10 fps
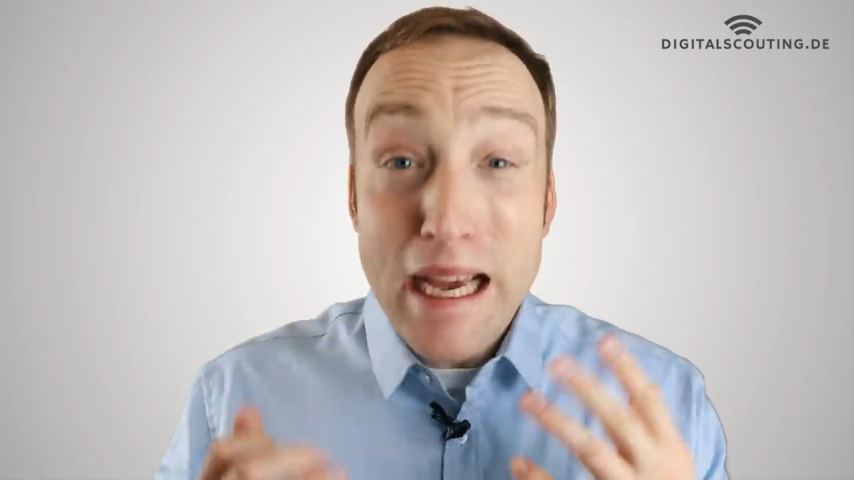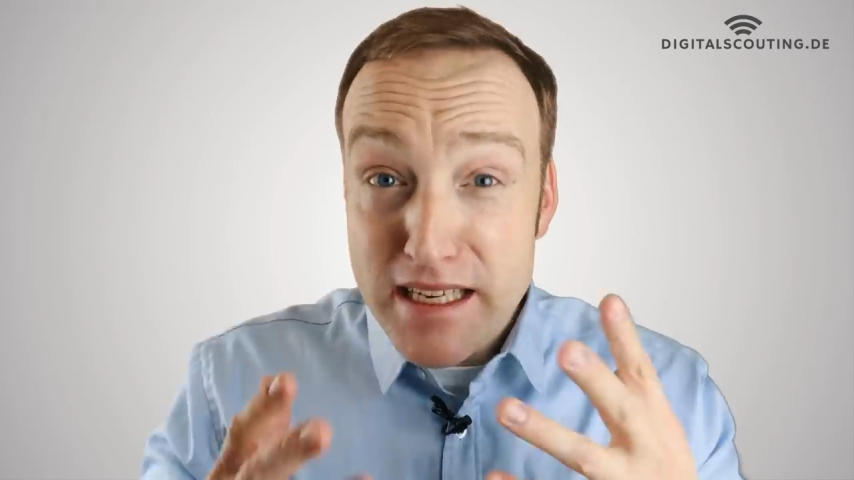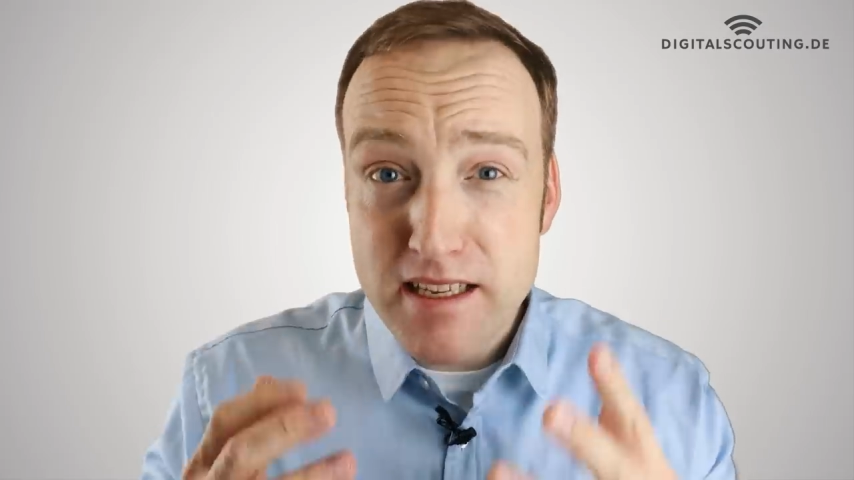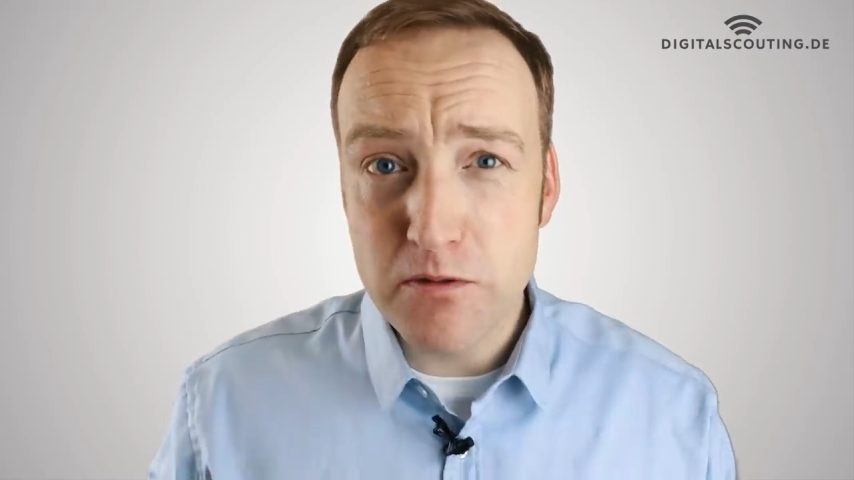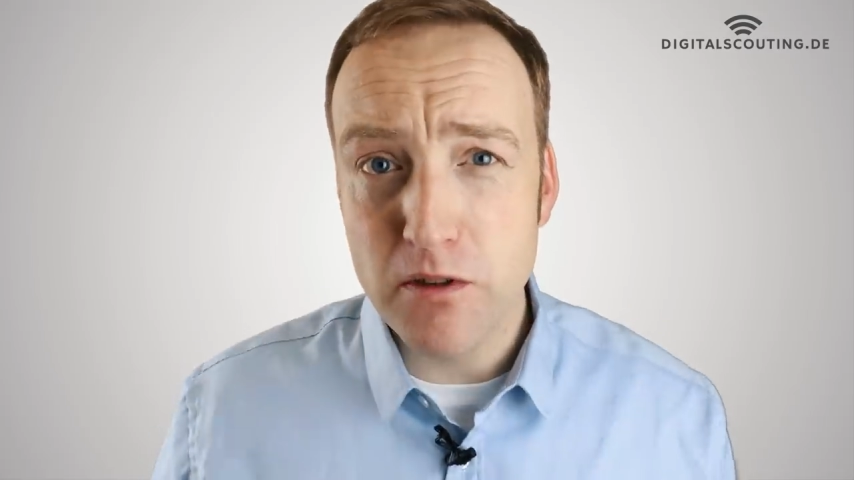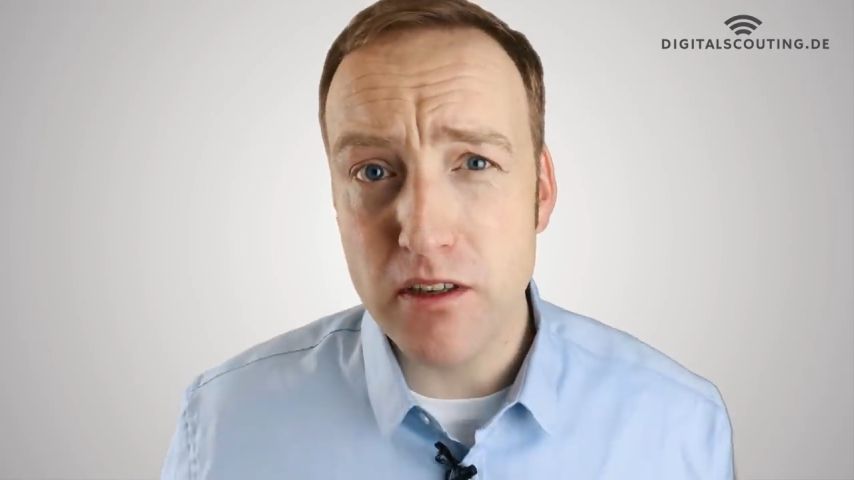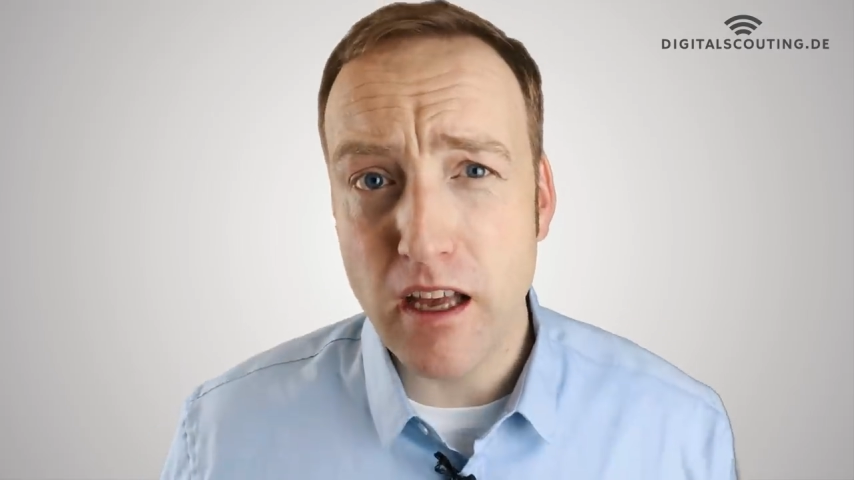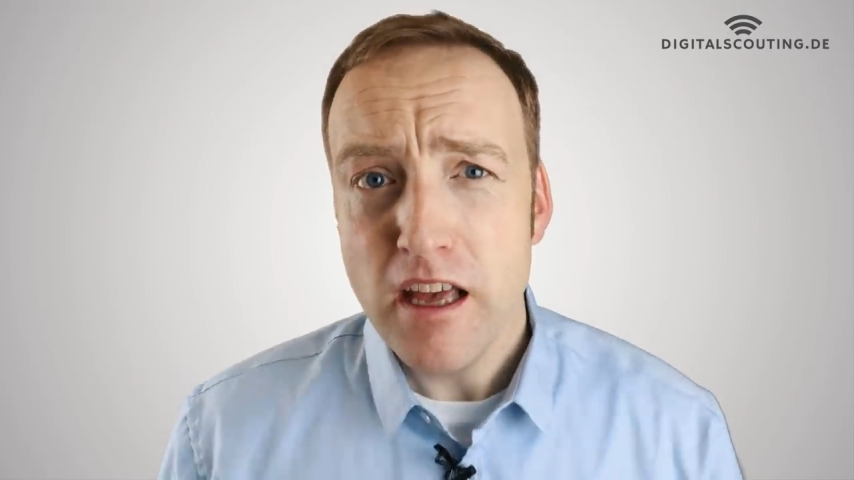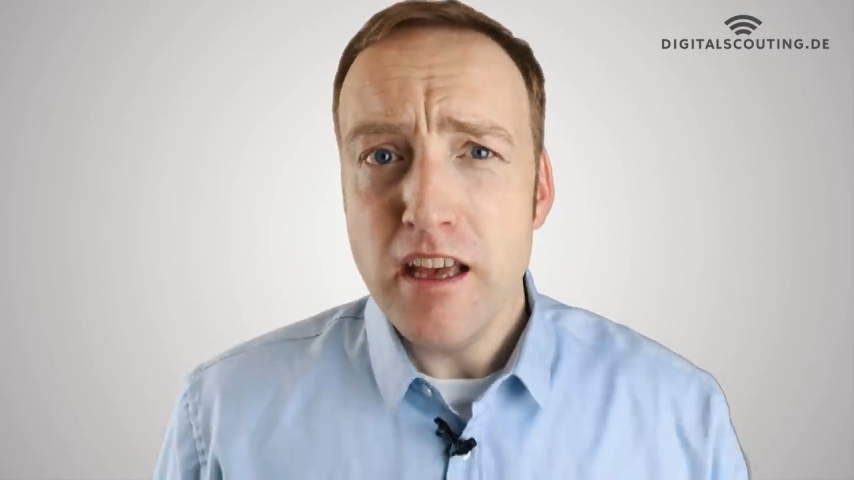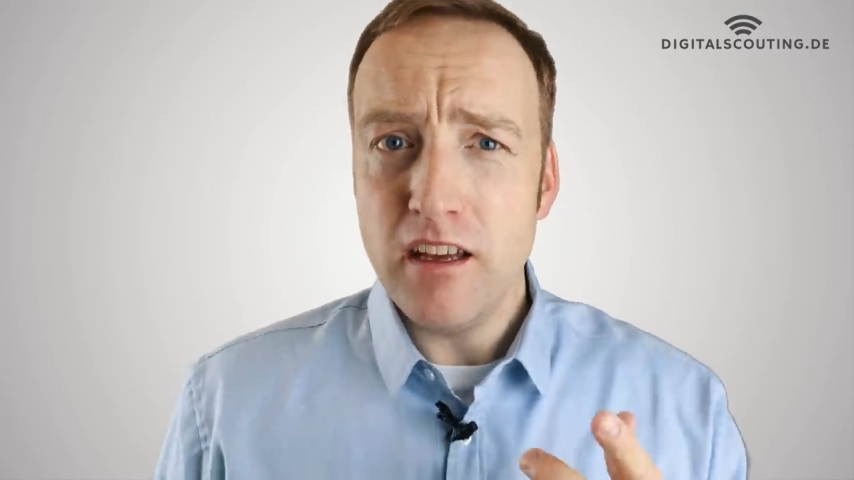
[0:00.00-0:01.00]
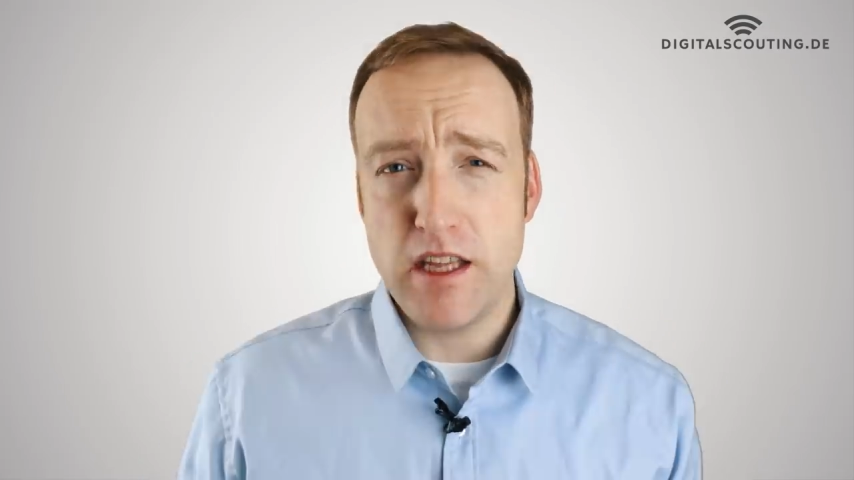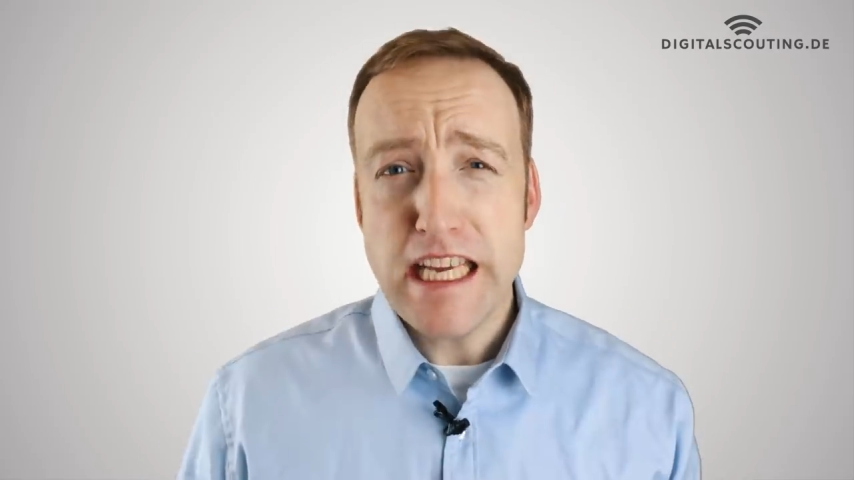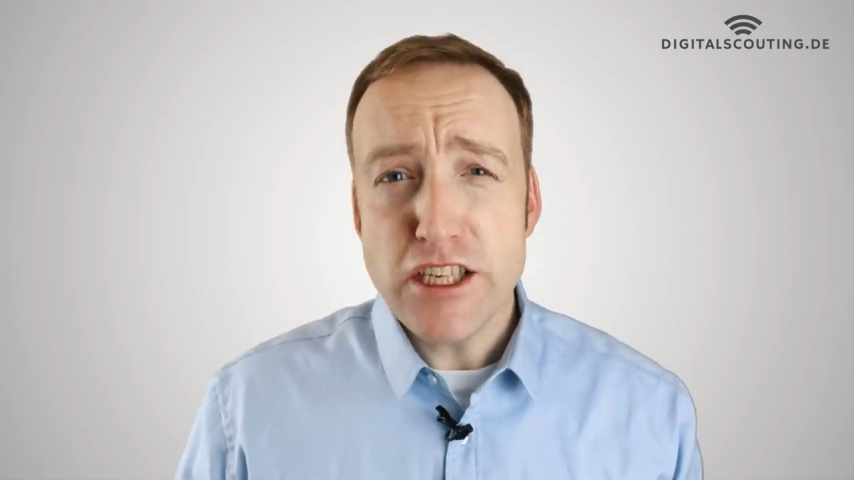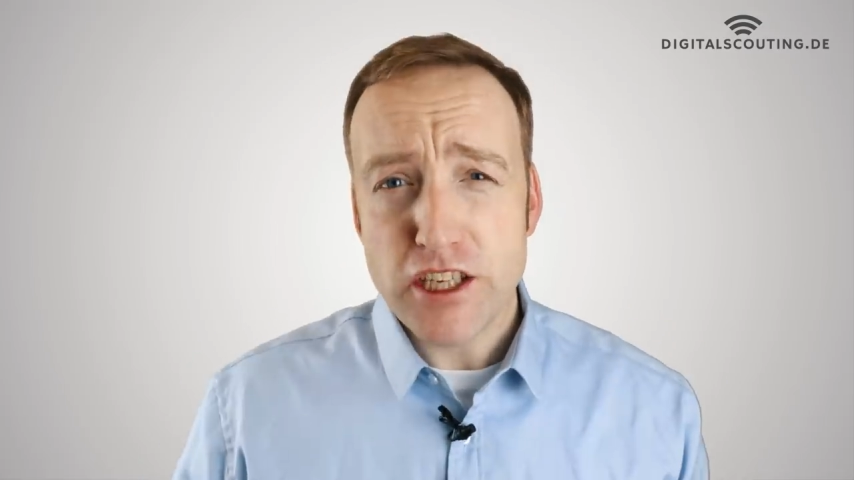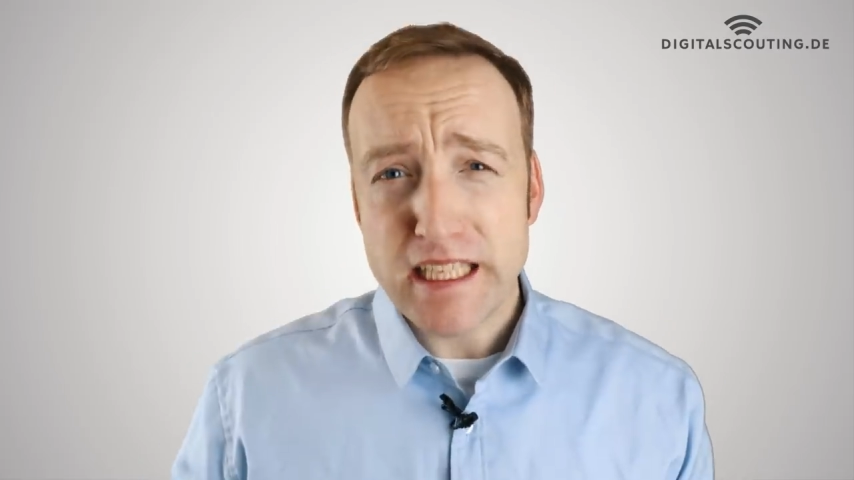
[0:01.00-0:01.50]
Why does it work? The
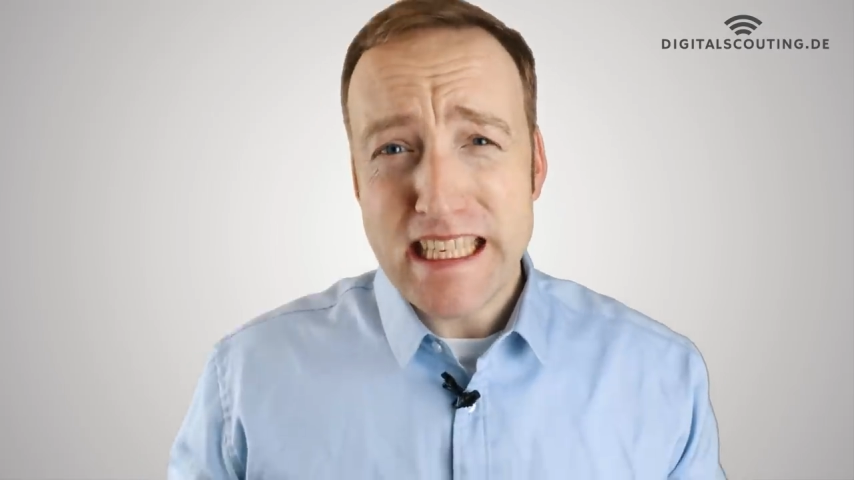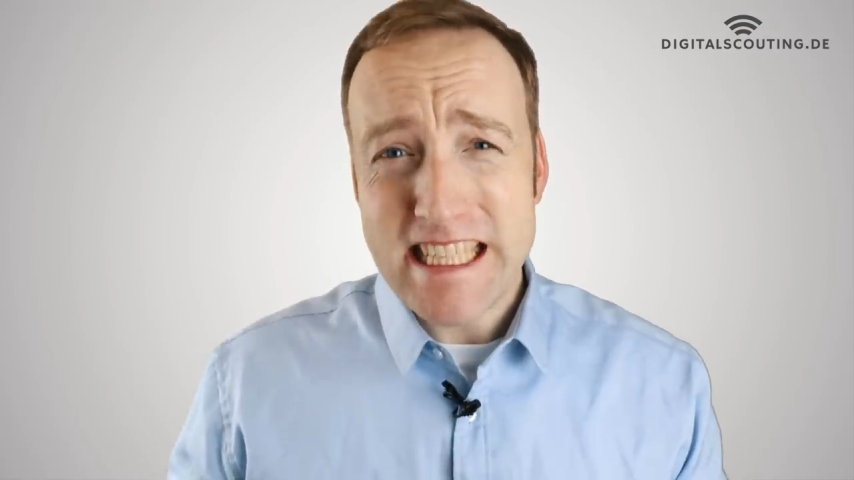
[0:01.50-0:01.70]
Insurtech